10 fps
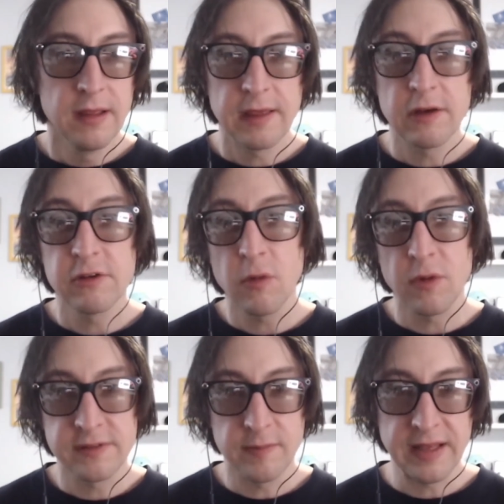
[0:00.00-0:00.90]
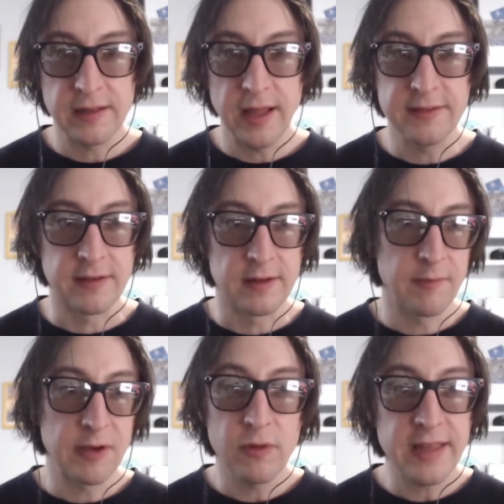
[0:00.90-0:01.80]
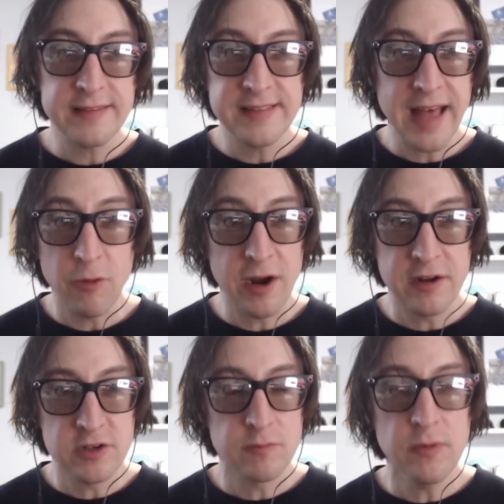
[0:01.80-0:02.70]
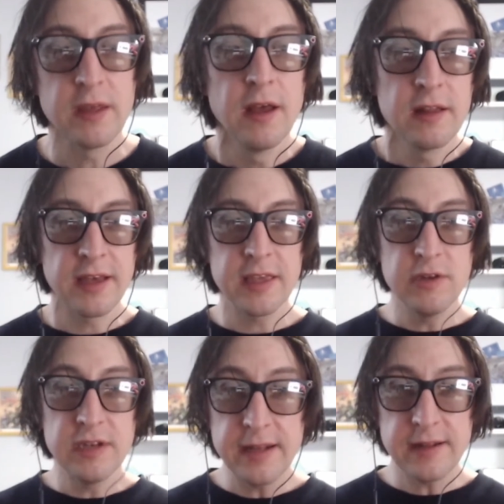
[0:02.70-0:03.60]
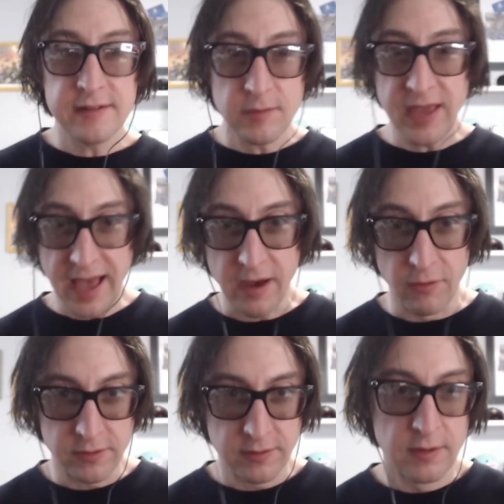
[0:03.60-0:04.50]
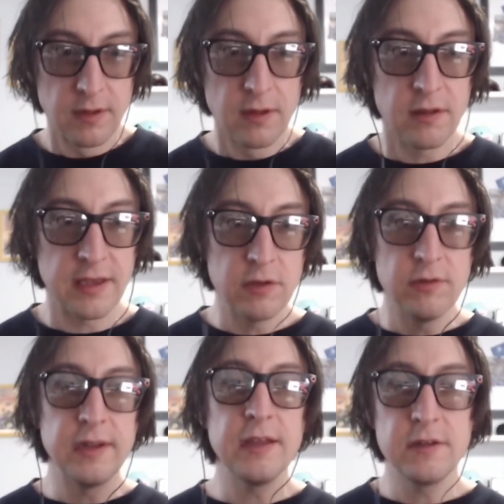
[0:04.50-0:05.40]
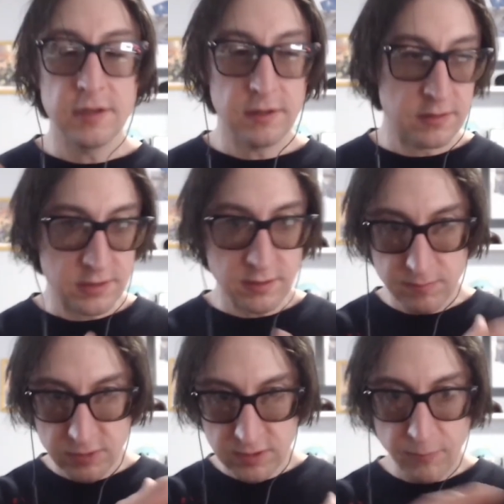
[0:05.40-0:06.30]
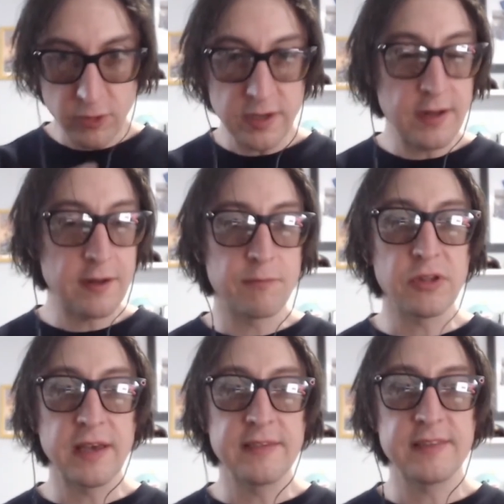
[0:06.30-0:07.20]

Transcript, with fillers: He goes, oh, well, it's in my closet. I'm like, well, that's not where it should be. Like you need it to be out. Like you need to to to put it in a place